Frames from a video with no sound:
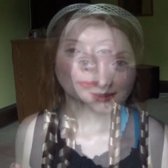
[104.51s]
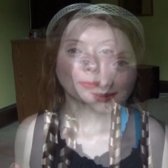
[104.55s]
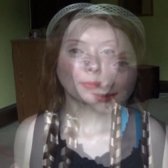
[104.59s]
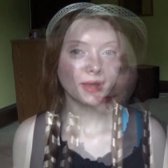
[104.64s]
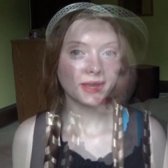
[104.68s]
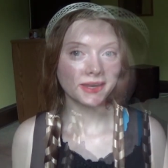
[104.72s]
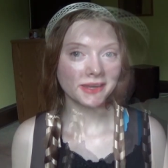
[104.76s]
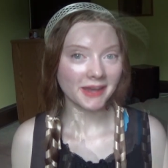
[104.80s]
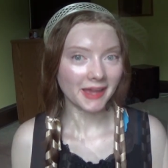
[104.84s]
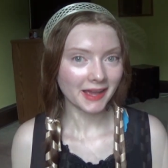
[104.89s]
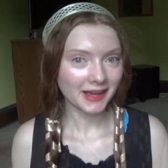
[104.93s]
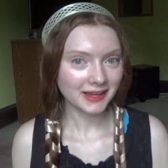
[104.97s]

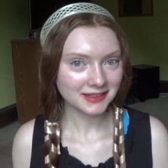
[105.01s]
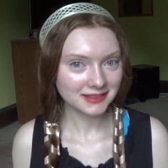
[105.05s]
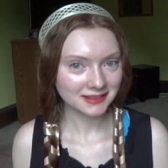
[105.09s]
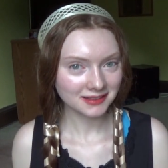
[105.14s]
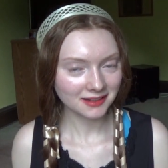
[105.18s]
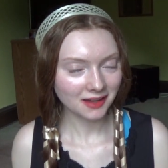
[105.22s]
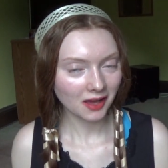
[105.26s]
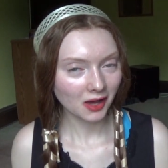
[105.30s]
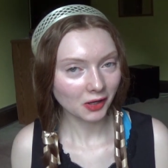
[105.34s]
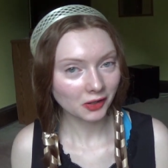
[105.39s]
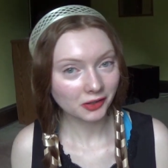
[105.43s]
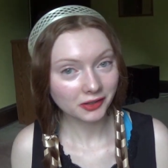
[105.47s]
My next
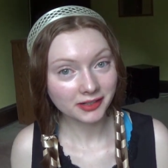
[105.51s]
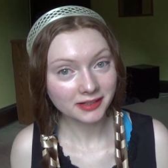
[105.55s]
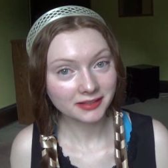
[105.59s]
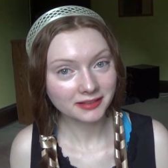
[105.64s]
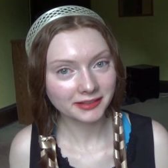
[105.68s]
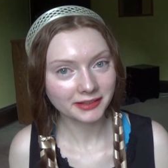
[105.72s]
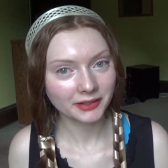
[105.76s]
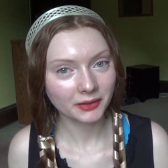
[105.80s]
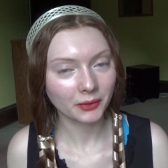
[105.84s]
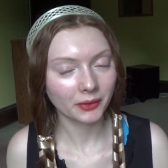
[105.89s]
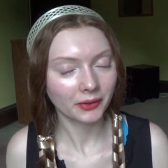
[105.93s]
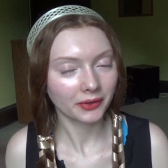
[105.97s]

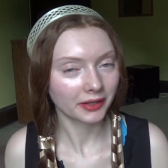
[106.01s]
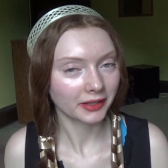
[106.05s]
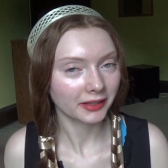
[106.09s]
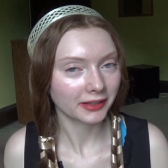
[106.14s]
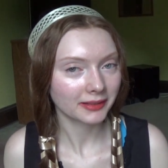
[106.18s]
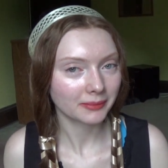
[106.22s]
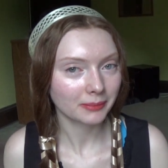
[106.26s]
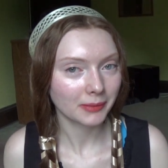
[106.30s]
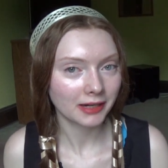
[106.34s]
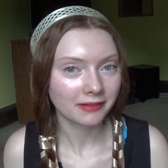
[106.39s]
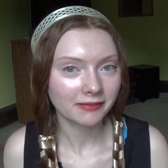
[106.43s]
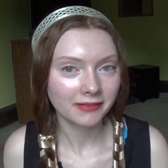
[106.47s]
non-greasy oil
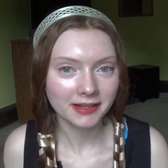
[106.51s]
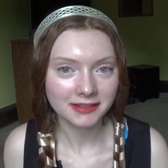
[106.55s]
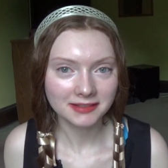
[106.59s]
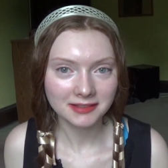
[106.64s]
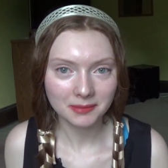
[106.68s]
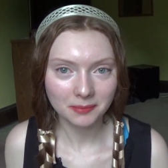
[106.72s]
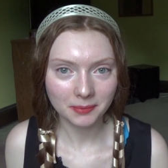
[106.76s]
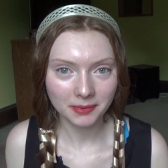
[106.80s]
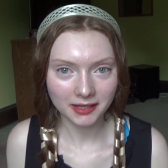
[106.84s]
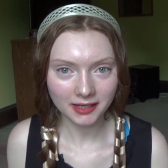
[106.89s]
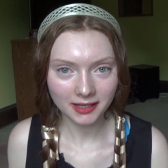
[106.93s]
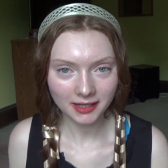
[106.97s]
in my
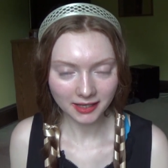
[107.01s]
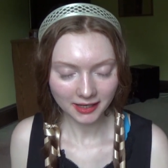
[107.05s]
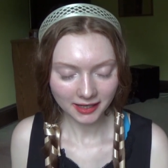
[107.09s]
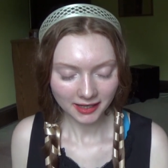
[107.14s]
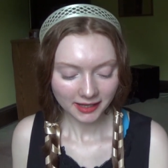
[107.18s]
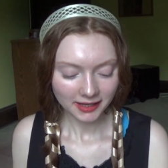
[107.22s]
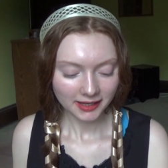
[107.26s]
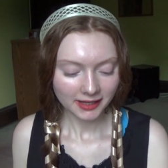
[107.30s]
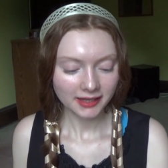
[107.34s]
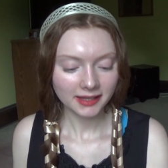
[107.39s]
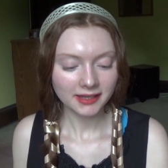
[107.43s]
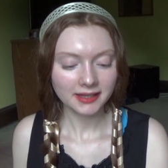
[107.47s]
recipe
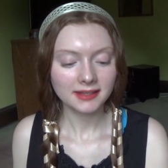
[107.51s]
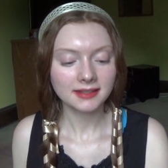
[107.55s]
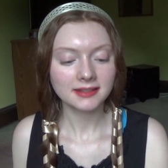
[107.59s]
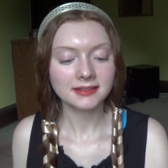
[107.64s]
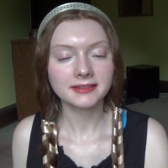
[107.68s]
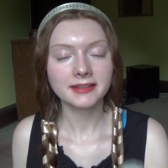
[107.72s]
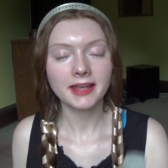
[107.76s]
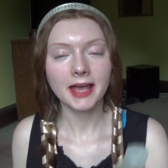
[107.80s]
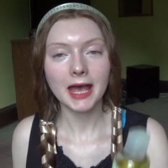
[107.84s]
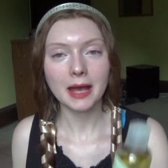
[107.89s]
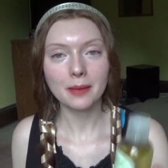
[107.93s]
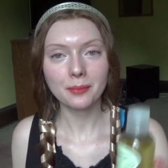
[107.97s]

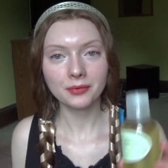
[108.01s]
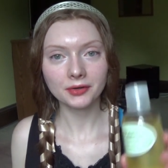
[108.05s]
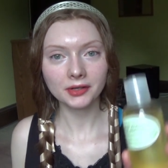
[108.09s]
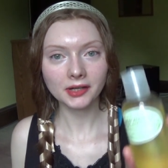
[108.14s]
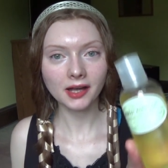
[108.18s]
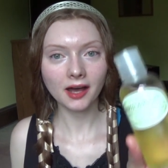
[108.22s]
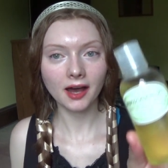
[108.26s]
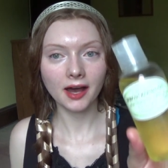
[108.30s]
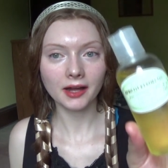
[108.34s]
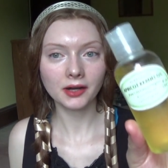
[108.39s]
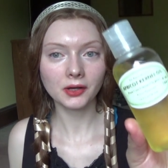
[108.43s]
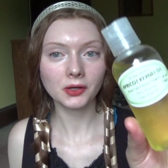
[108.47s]
is
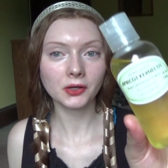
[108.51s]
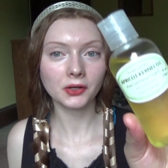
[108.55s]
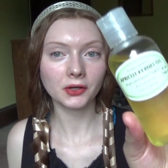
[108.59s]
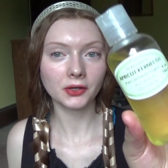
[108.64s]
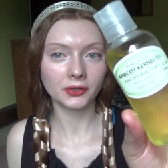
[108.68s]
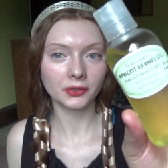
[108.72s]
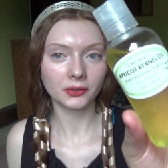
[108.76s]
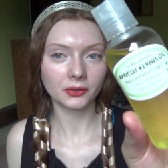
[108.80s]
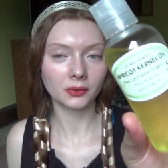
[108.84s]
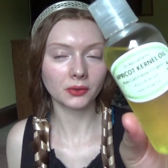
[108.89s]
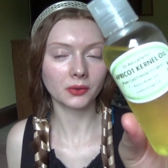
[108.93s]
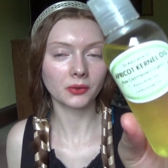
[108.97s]
apricot
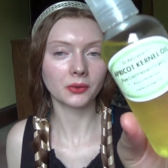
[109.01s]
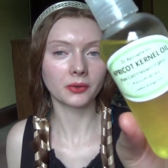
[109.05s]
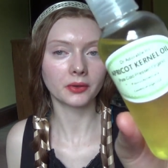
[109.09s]
kernel